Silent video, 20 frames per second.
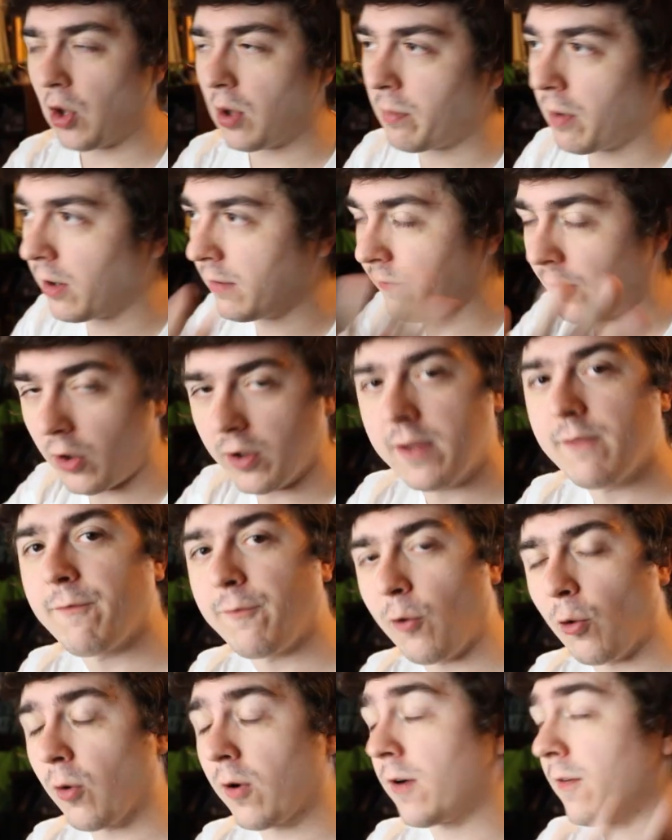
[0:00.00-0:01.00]
I'm on Volume
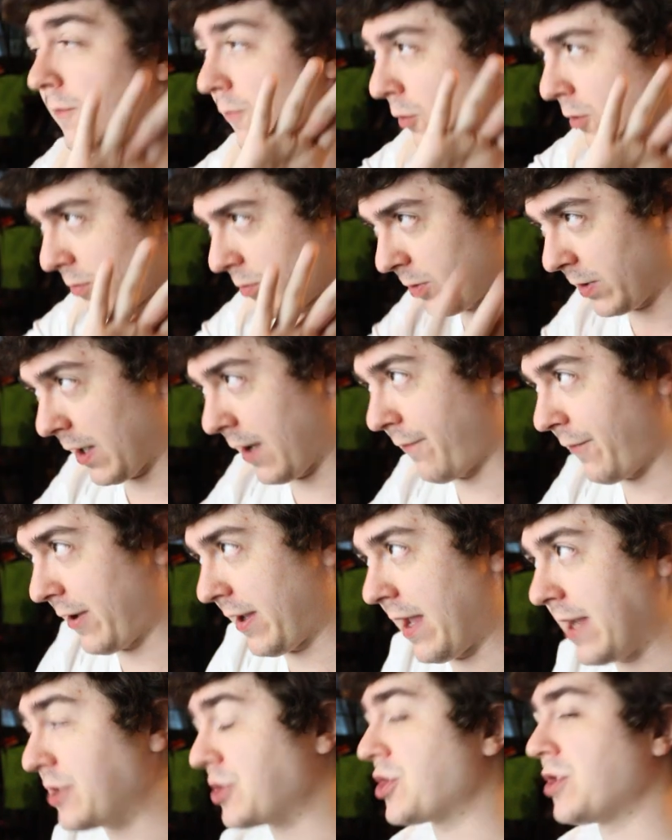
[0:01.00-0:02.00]
4 for
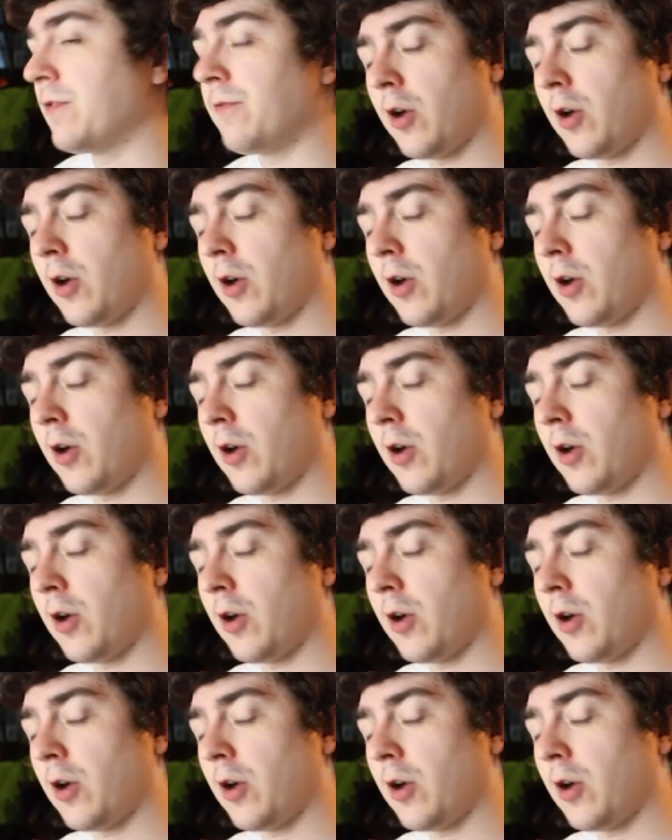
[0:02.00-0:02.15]
clarification,